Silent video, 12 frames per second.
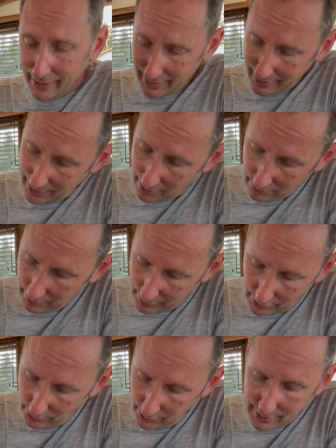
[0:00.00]
You know,
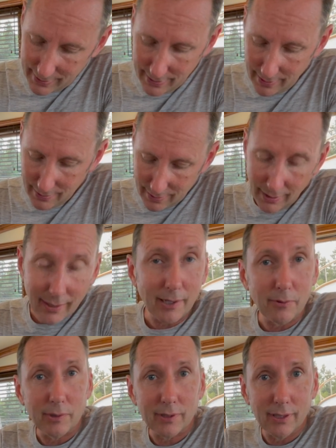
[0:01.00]
you're
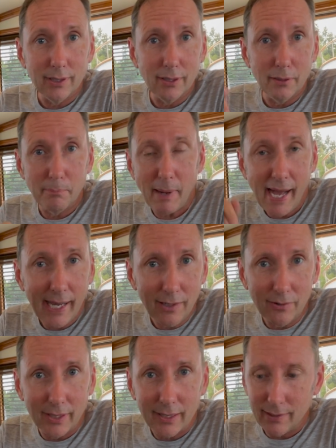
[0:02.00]
assisting with your
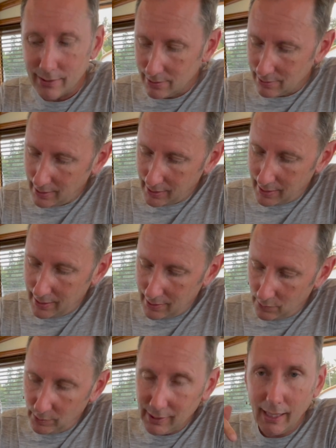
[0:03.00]
batteries,
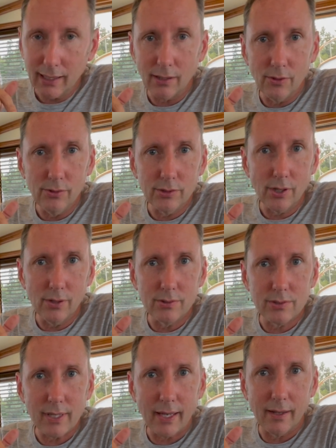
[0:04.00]
and when that load
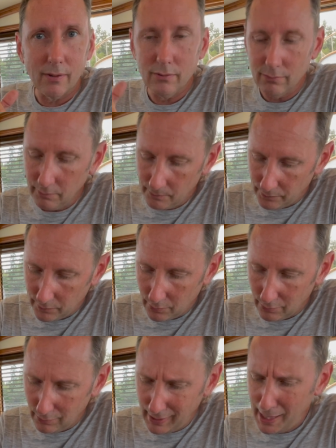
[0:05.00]
goes down,
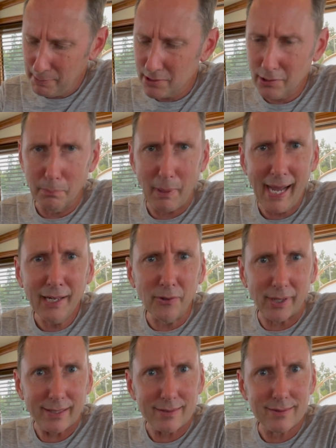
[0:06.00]
what happens to your
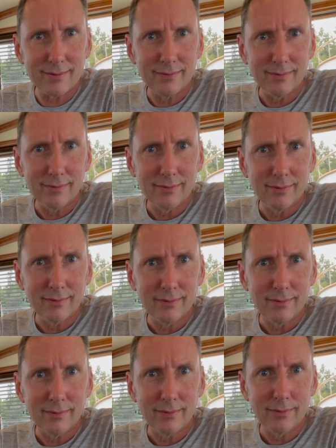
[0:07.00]
batteries?
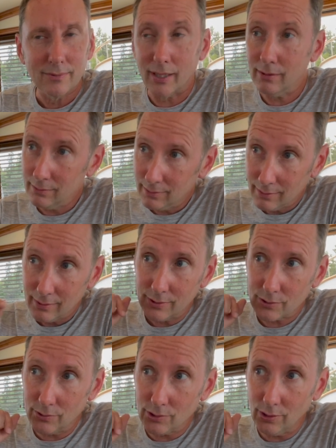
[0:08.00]
Well,
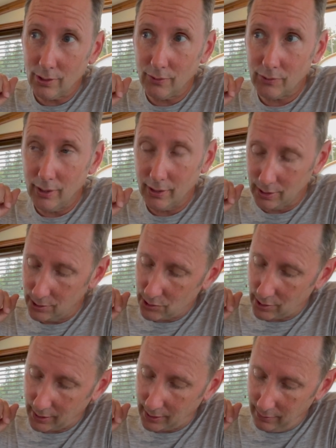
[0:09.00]
Let's go turn off the air
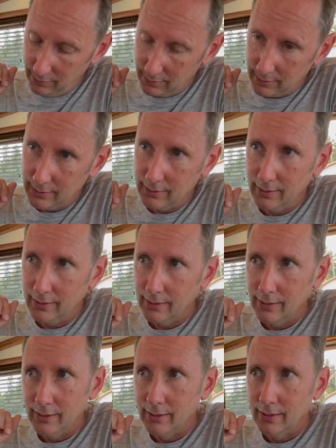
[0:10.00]
conditioning here,
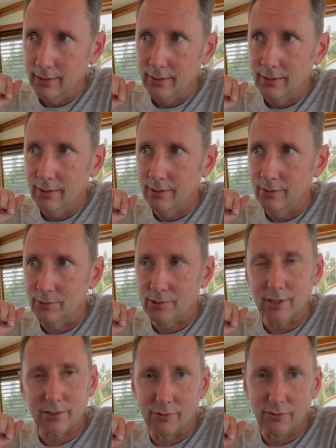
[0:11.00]
which
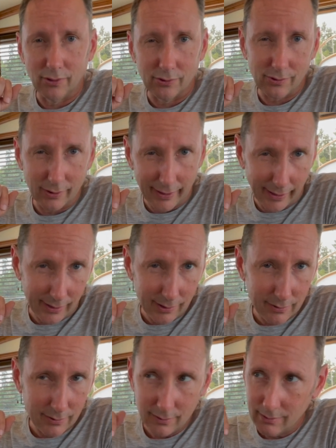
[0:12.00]
actually feels really
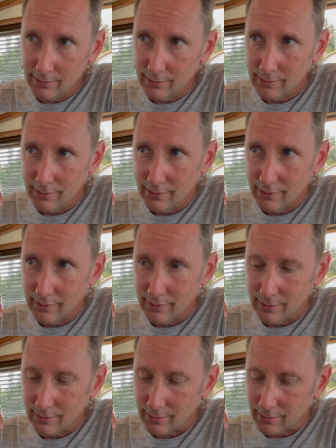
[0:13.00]
nice.
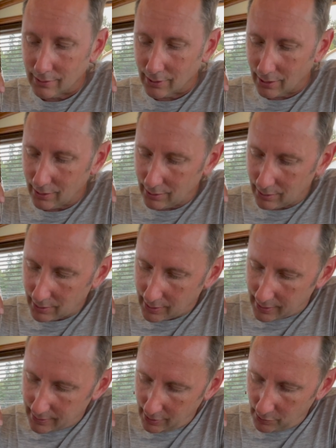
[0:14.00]
All
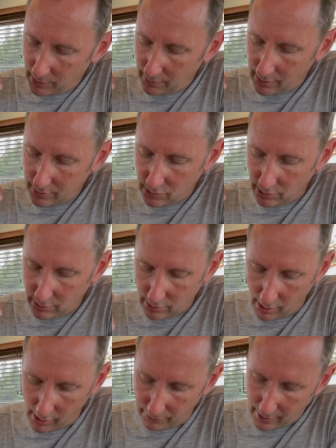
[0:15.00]
right, that we have that turned
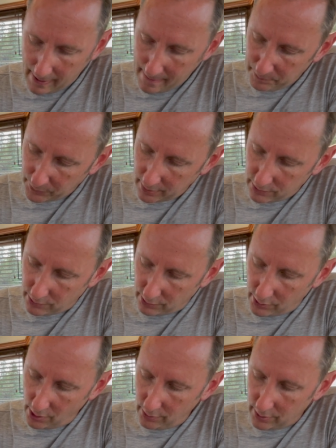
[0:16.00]
off, so you
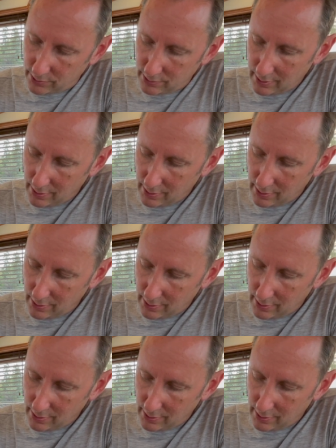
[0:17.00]
noticed